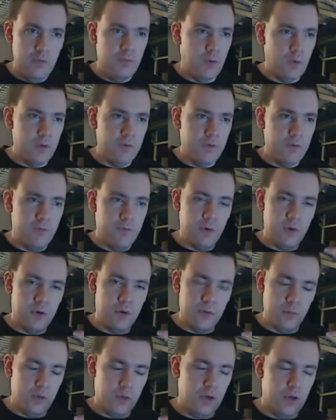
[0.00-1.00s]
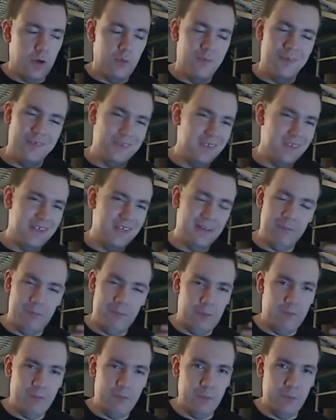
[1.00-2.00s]
Voted for, well, they didn't
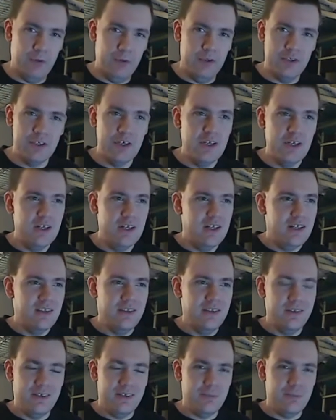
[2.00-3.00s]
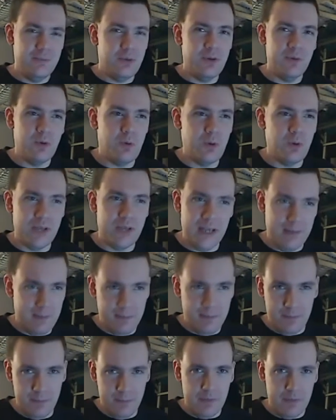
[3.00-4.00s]
vote for Bush. The Supreme Court
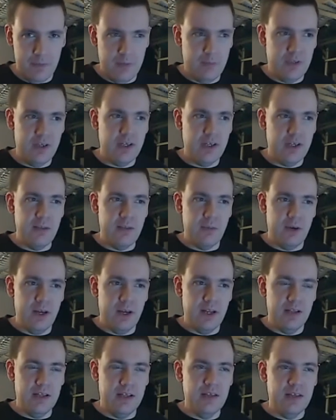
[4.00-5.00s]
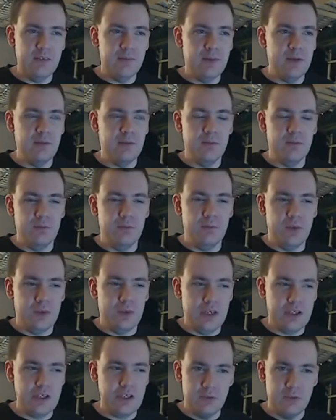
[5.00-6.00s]
gave him, but anyway, that
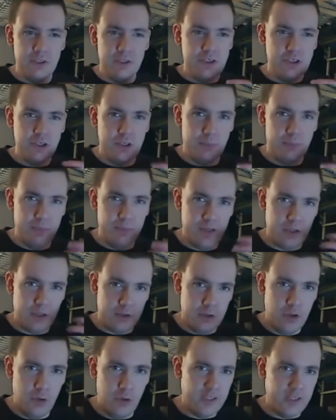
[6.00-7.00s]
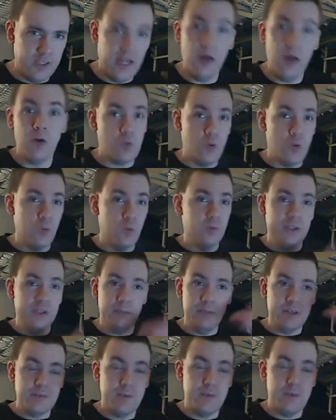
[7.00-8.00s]
election really shouldn't have been close. Al Gore was
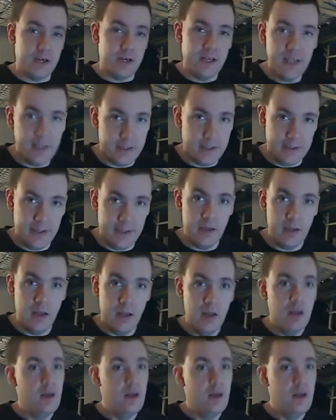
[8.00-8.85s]
a much better candidate.